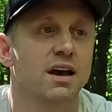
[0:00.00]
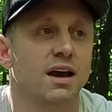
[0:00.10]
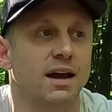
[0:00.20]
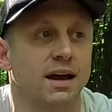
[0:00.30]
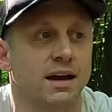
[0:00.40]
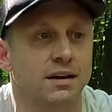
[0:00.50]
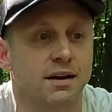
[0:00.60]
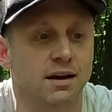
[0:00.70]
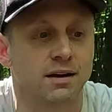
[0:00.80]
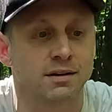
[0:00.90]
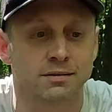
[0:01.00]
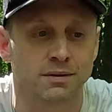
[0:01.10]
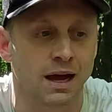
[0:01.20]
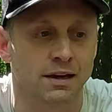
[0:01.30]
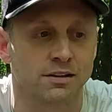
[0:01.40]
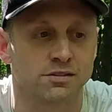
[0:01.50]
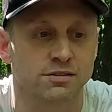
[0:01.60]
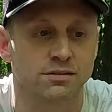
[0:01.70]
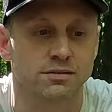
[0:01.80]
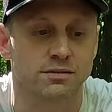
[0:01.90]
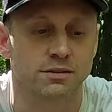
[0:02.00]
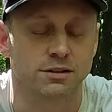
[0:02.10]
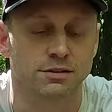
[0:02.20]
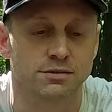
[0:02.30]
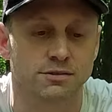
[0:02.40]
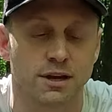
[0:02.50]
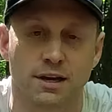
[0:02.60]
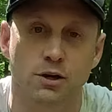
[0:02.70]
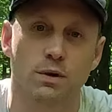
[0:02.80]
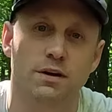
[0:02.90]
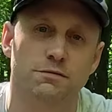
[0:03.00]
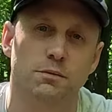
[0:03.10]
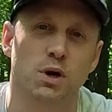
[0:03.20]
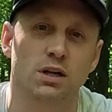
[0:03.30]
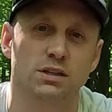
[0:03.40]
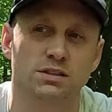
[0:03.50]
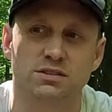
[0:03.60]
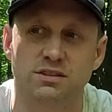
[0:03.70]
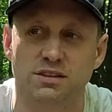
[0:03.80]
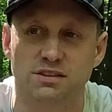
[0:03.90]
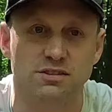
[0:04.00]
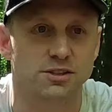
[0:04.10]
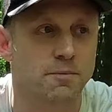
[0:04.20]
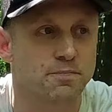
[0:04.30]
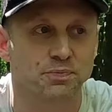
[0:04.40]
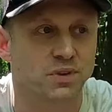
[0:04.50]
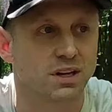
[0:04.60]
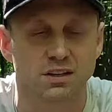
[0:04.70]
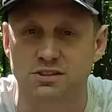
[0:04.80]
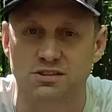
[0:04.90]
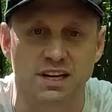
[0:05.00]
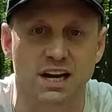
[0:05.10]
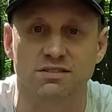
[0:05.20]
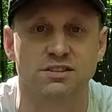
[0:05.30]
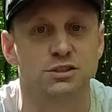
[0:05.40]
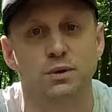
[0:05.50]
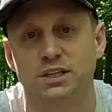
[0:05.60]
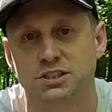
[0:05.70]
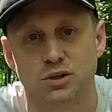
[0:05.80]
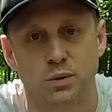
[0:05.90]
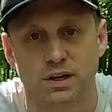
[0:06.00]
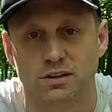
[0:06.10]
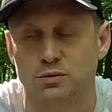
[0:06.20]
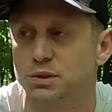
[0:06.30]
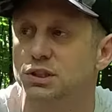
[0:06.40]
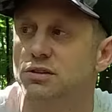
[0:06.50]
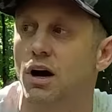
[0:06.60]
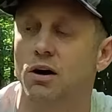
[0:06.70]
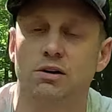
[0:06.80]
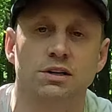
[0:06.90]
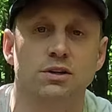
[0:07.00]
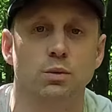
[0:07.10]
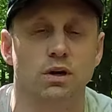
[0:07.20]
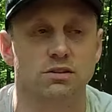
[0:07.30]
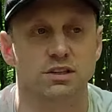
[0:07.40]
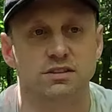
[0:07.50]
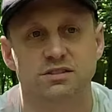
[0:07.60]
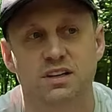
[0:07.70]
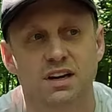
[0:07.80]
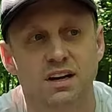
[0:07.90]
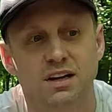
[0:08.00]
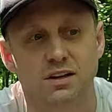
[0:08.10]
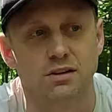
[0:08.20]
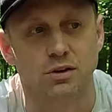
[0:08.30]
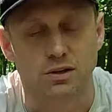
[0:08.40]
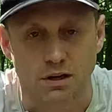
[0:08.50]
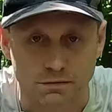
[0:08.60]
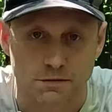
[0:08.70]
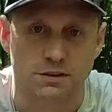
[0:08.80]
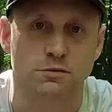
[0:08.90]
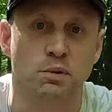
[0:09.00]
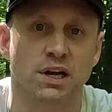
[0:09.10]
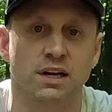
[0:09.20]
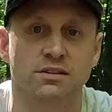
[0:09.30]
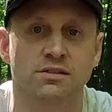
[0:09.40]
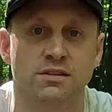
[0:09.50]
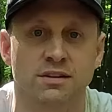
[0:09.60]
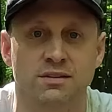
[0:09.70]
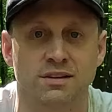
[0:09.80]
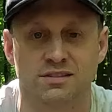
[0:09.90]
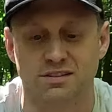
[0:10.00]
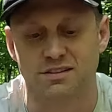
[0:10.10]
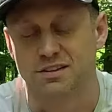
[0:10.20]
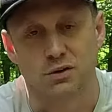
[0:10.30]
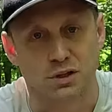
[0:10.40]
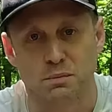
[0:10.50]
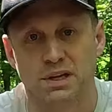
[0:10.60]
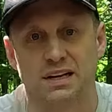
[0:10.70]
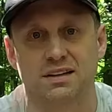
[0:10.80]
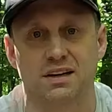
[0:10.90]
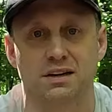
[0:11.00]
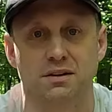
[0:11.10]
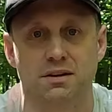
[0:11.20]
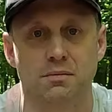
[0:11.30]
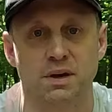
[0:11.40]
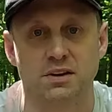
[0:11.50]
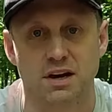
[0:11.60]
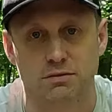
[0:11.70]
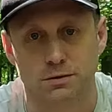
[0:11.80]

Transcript: And I guess the takeaway from all of this is just have situational awareness. When you're out in the wilderness, look out for these plants. This isn't the only plant that can make you have an